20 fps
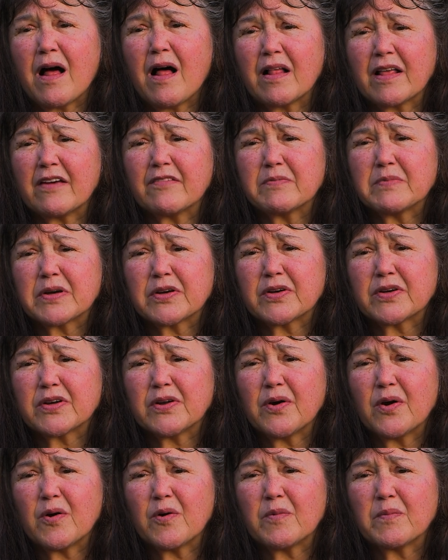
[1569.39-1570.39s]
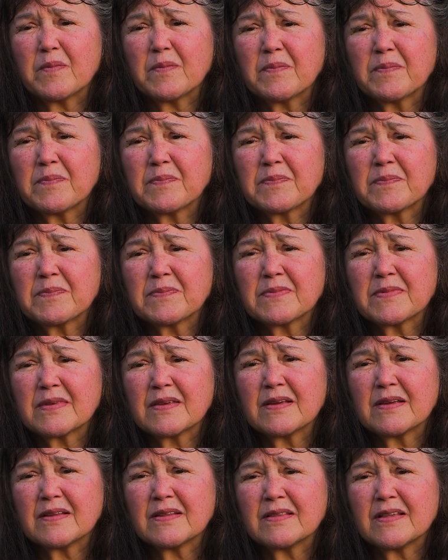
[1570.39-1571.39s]
I'll give him a good home
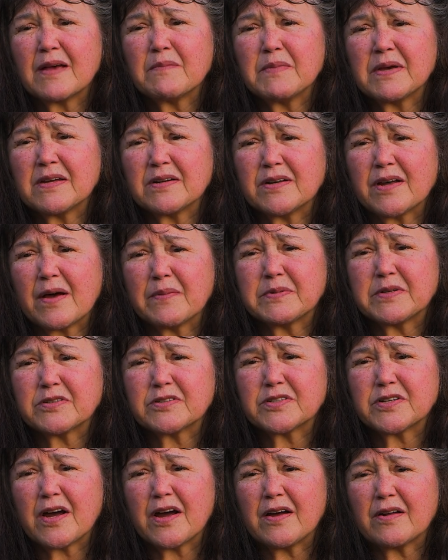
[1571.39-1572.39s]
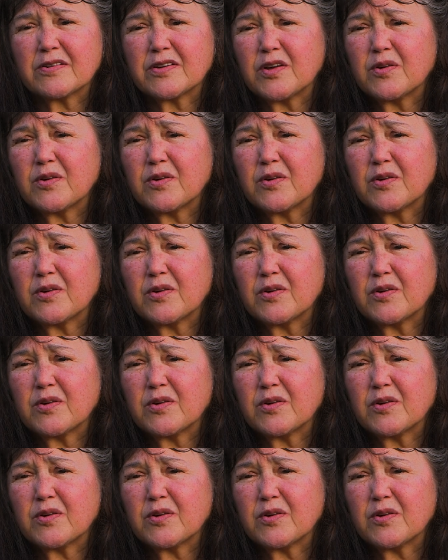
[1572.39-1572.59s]
let me adopt your child.